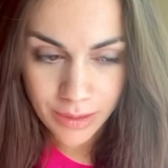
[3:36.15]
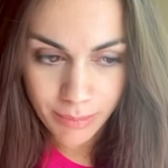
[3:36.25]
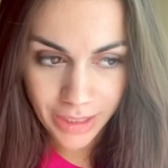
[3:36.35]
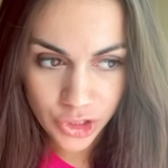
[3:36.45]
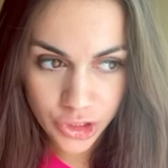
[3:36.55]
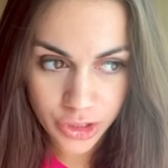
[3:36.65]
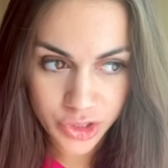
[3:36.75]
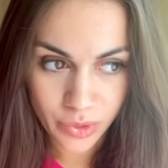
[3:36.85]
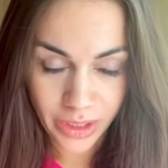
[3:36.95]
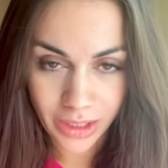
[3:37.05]
make sure you're
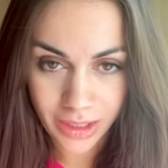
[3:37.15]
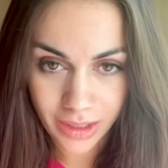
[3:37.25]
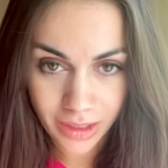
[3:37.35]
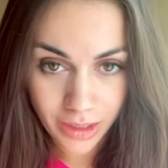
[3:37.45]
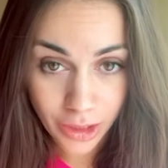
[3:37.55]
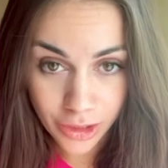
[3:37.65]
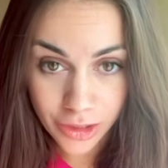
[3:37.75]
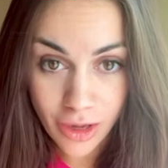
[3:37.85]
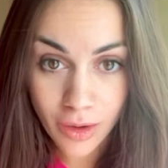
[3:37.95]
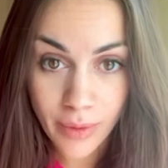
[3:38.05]
doing it in a
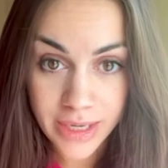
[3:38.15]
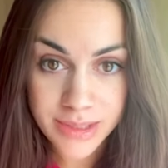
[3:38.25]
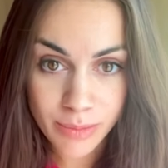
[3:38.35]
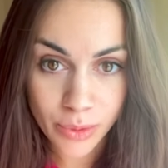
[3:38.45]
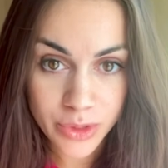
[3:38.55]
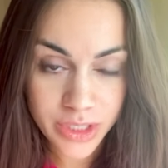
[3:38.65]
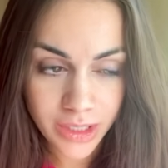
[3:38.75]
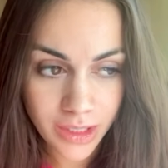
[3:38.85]
clockwise motion.